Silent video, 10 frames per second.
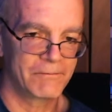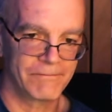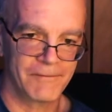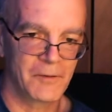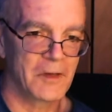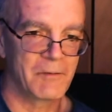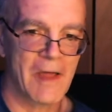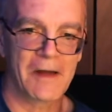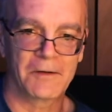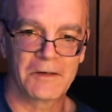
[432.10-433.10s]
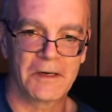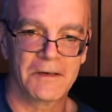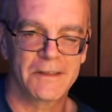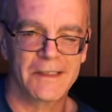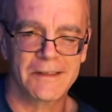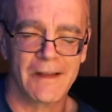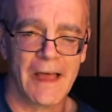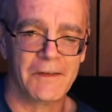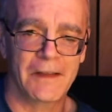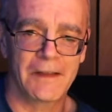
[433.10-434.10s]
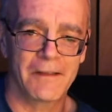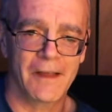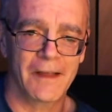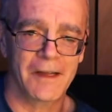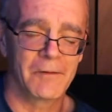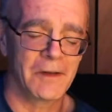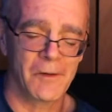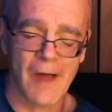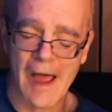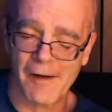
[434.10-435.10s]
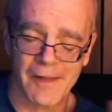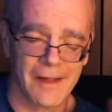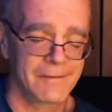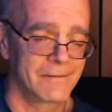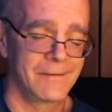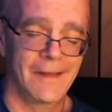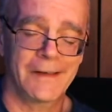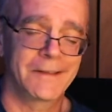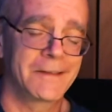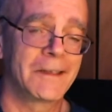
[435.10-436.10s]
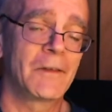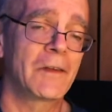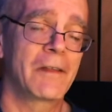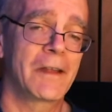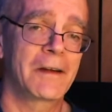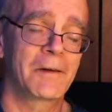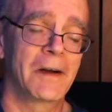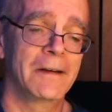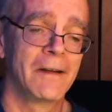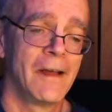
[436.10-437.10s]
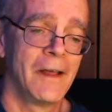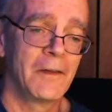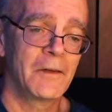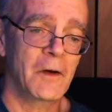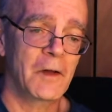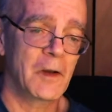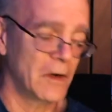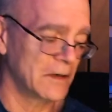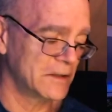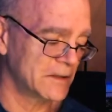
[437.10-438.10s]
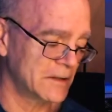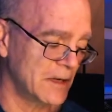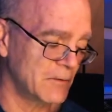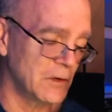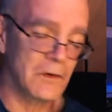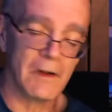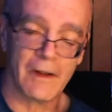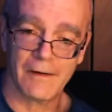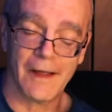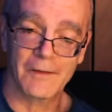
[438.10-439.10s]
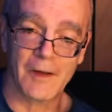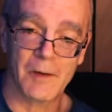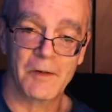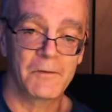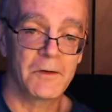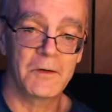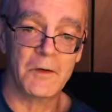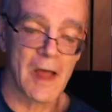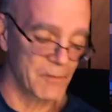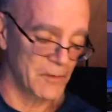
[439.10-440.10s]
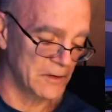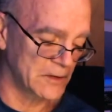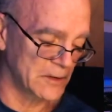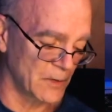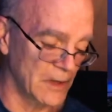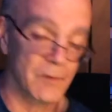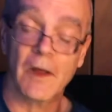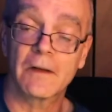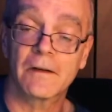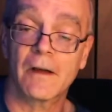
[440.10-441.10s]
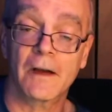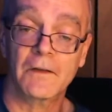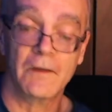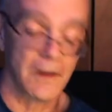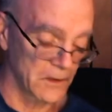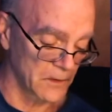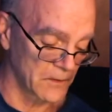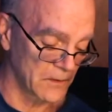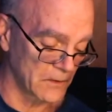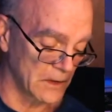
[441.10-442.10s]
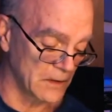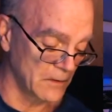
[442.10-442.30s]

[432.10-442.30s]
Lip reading: really bad on your ears. And that's the last thing you think of. You go, ow, that just didn't sound that great. So anyway, just giving you heads up, if you do happen to just play the pentatonic scale over this E,